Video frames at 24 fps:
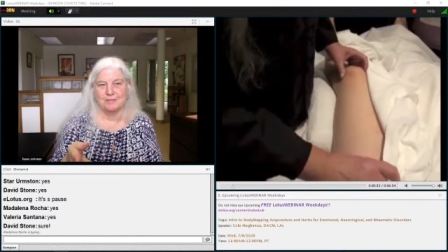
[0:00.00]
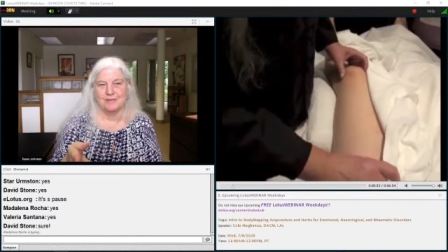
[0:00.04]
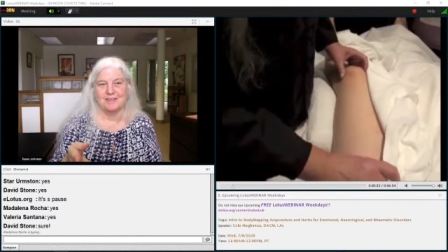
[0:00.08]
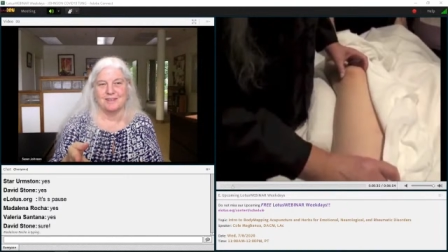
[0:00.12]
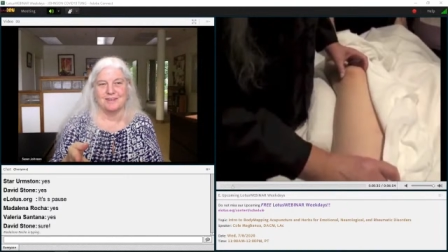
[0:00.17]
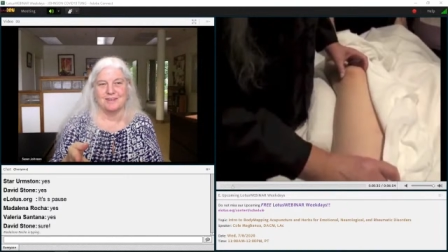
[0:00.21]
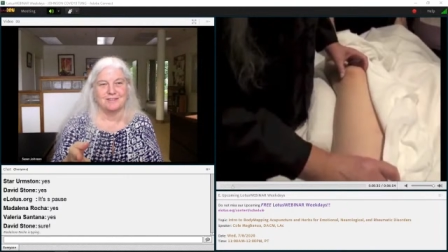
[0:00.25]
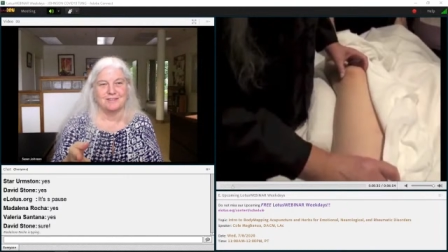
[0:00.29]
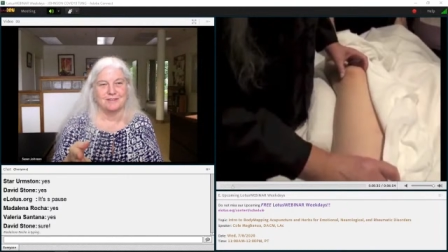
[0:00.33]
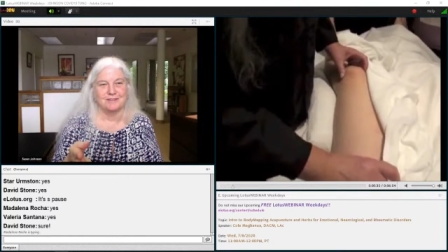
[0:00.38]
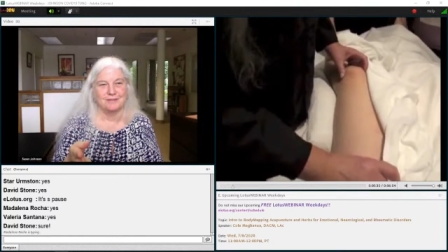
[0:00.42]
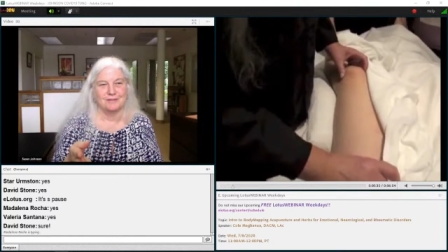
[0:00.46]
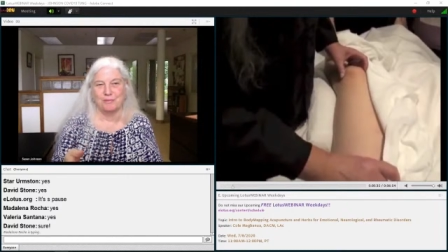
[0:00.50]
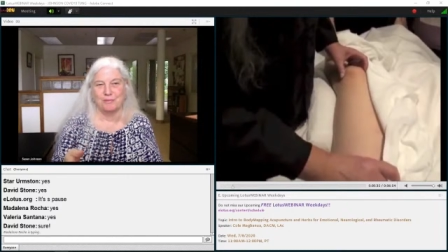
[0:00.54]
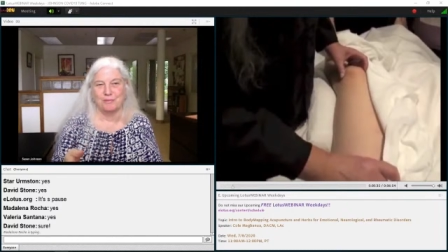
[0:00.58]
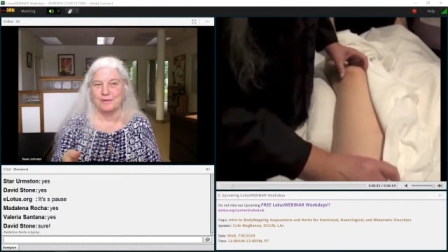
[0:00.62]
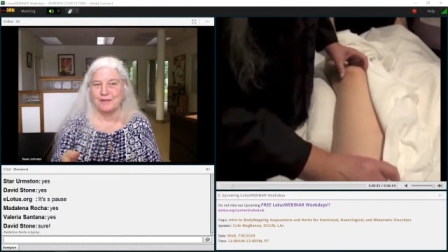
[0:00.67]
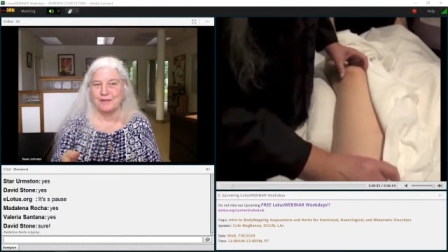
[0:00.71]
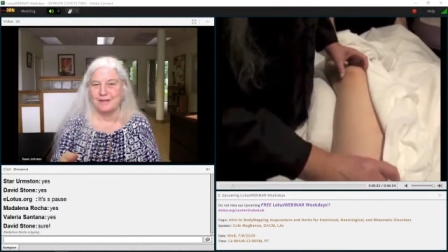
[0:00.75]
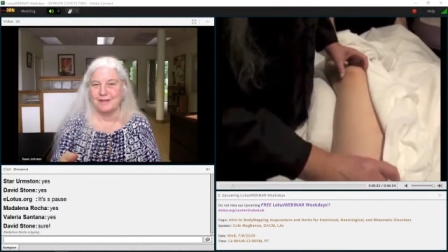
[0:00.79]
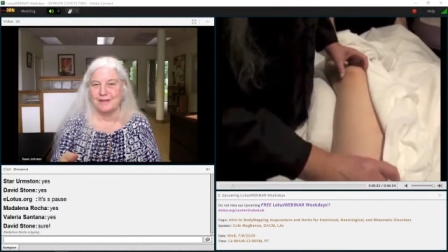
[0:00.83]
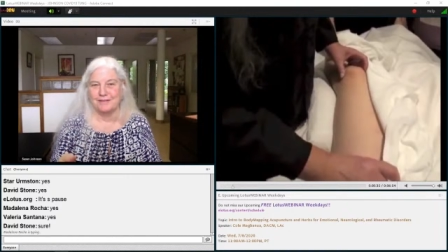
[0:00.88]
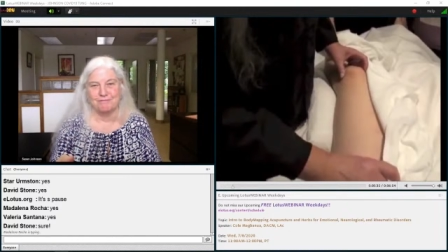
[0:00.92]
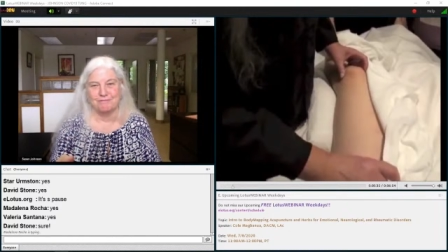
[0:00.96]
because it's
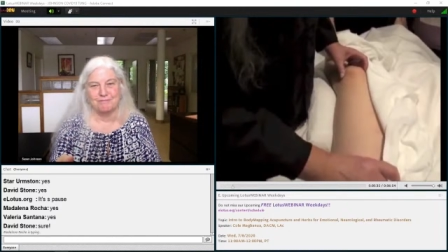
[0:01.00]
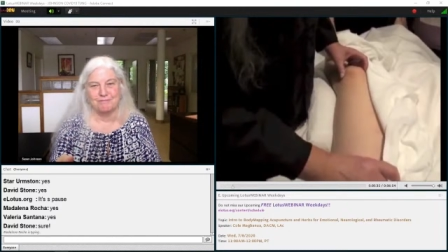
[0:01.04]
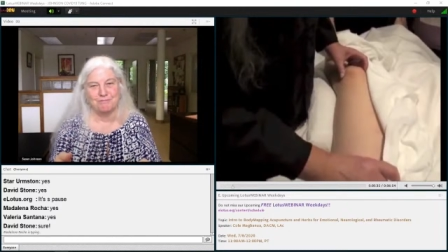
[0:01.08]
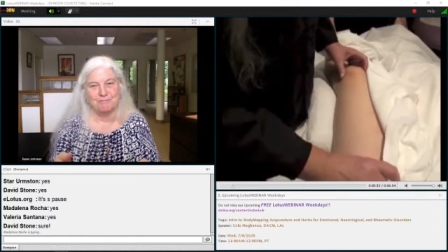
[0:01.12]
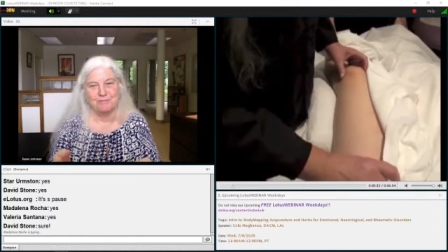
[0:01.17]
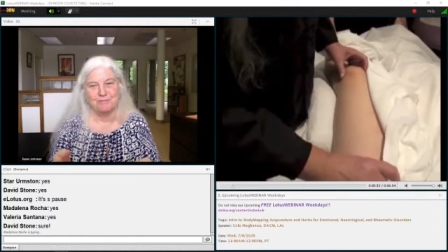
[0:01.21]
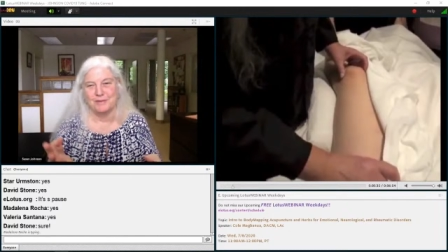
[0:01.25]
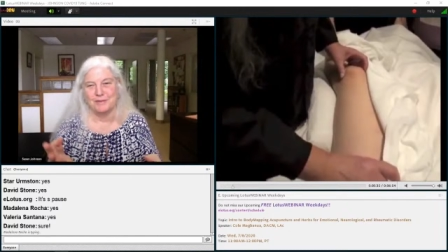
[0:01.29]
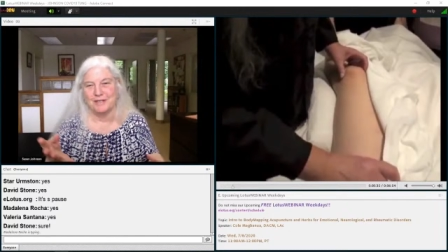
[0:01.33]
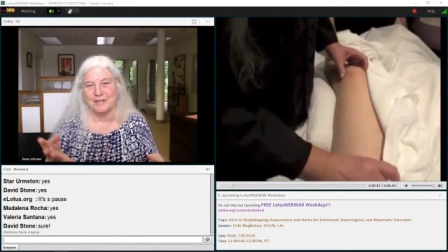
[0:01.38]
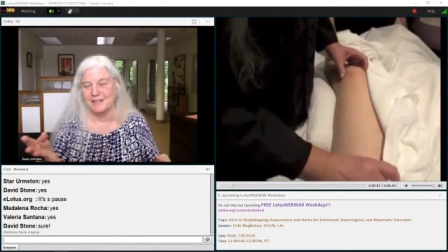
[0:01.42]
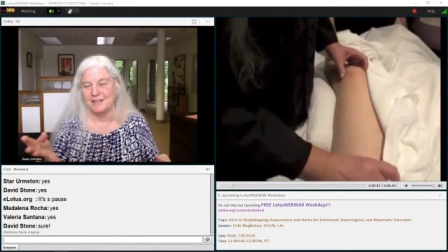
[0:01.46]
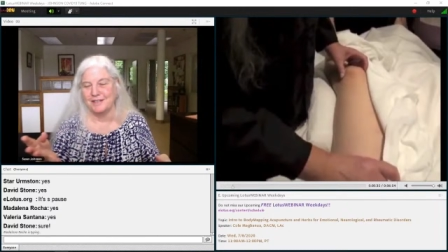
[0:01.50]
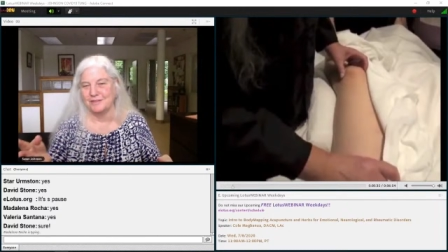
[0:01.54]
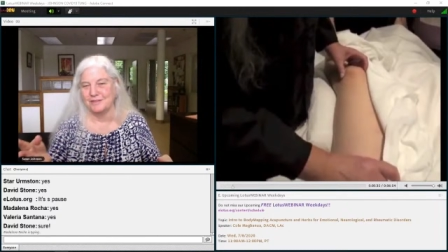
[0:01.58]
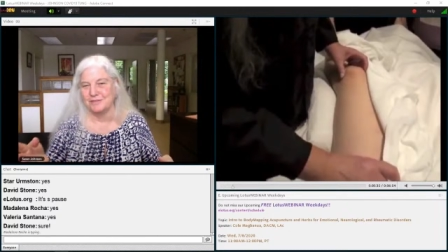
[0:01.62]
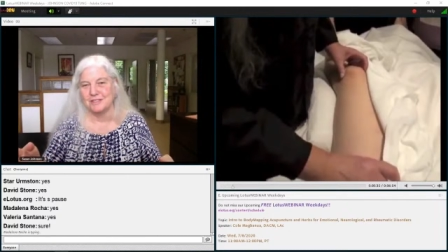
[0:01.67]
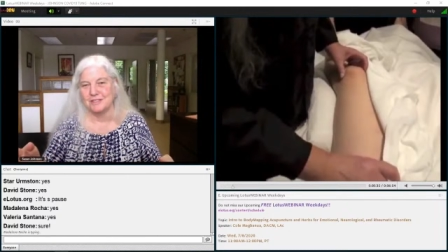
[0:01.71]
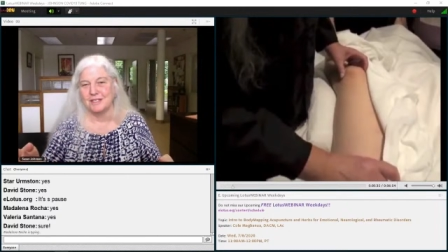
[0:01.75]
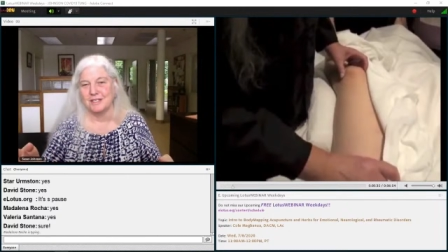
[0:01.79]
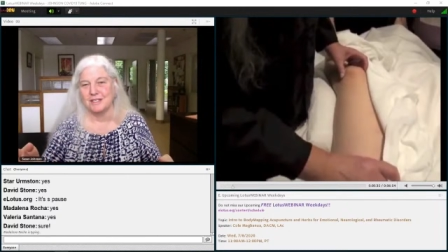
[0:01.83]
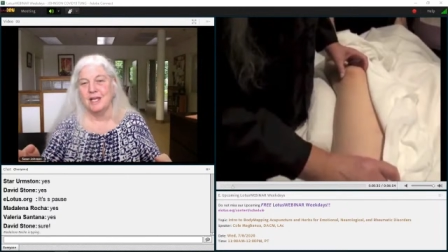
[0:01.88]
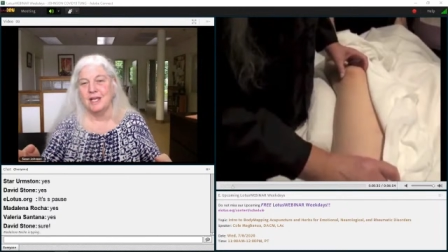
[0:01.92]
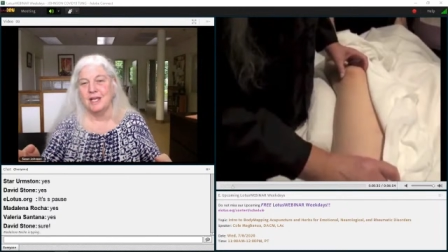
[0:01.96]
pretty pretty
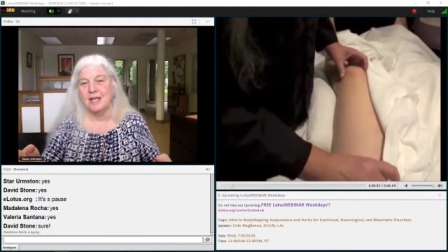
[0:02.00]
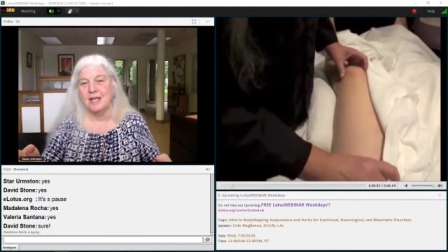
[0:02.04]
interesting.